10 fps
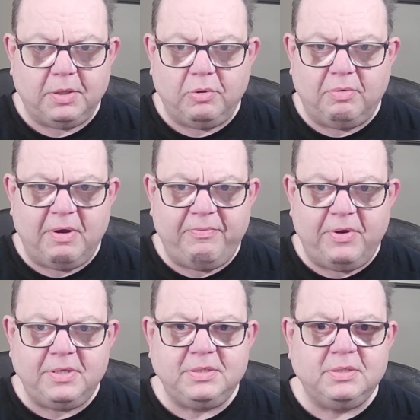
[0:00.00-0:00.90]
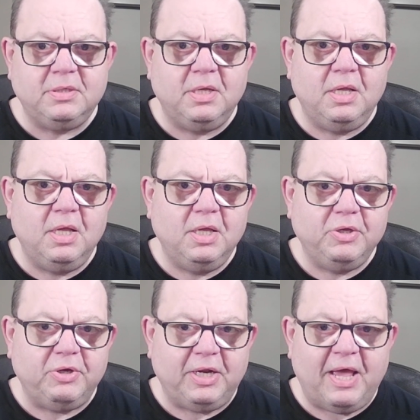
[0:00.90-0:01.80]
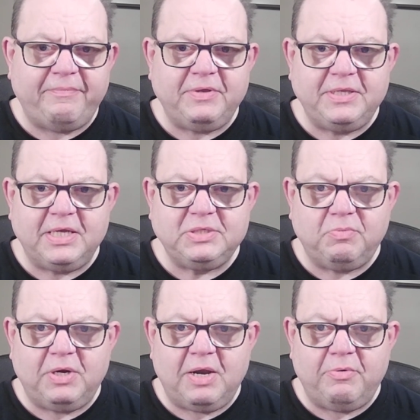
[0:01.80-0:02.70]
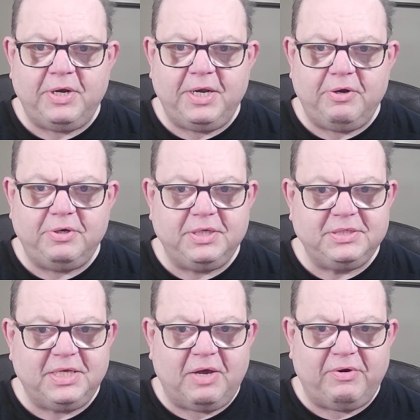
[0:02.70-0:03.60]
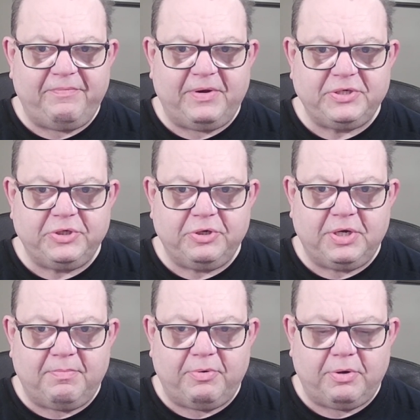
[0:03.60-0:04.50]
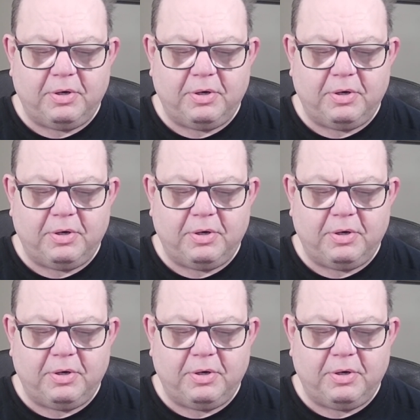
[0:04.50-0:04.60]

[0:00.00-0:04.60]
No, my friends, you're going to have to test 1 hour later to see how it affected your number.